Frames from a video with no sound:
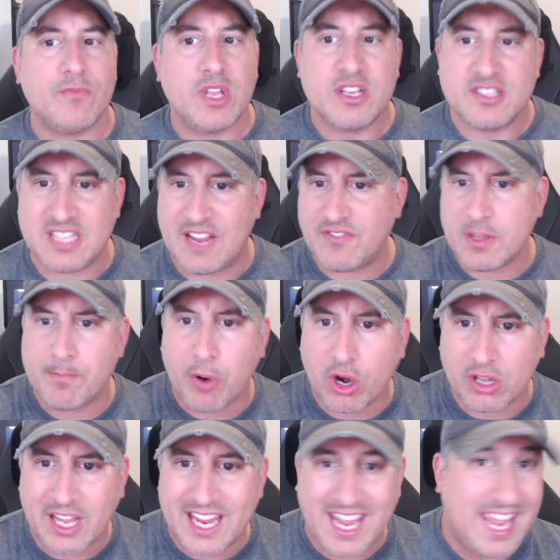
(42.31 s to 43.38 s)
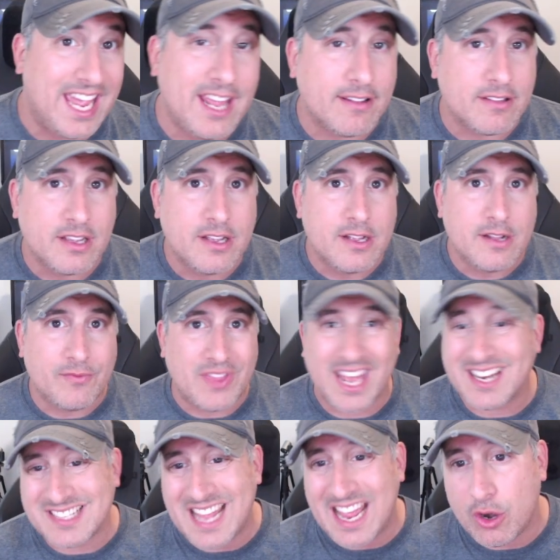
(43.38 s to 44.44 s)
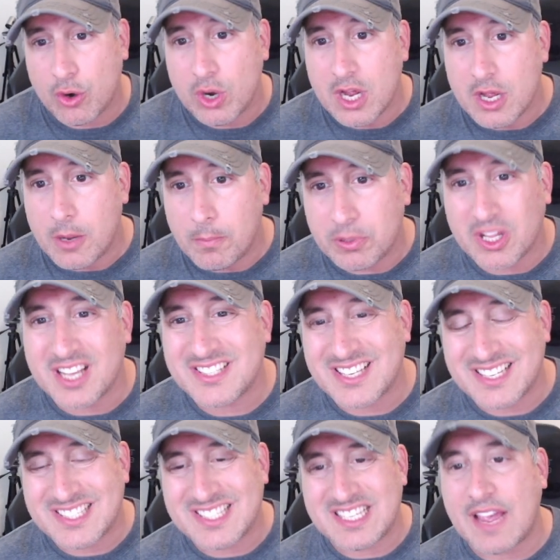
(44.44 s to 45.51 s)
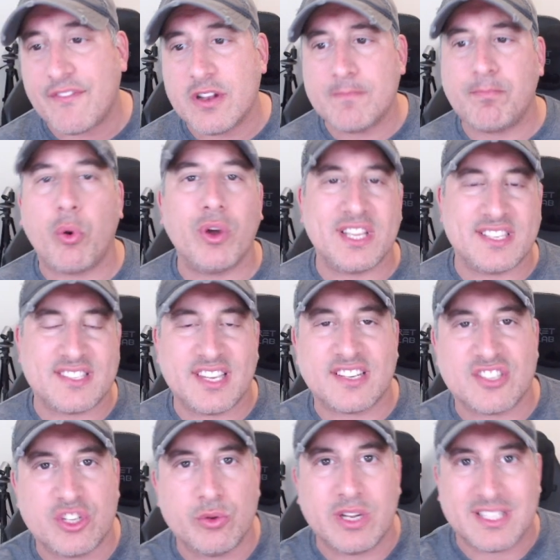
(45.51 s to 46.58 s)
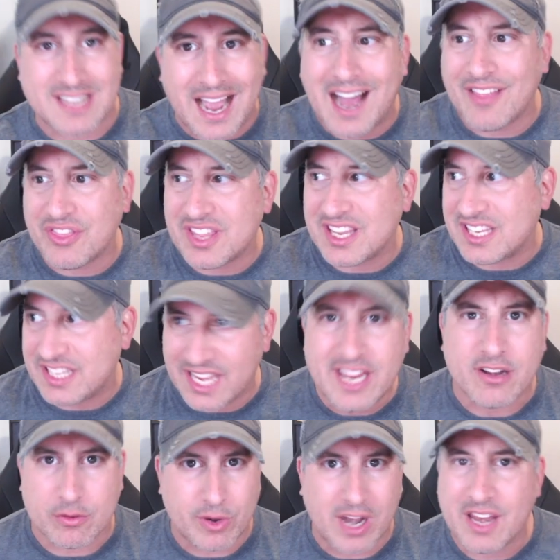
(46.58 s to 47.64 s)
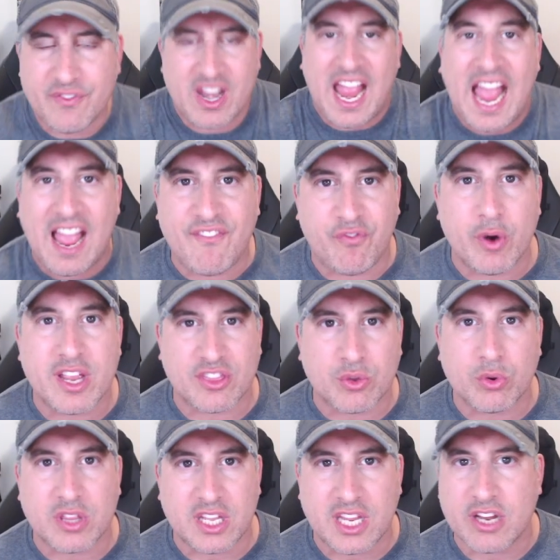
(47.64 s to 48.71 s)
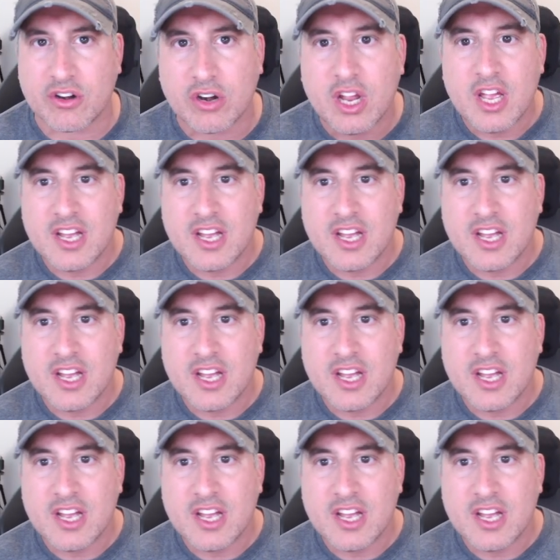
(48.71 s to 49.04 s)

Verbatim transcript: Safety parlay hit. That is now plus 7.6 units on the year. We're not even halfway through the year.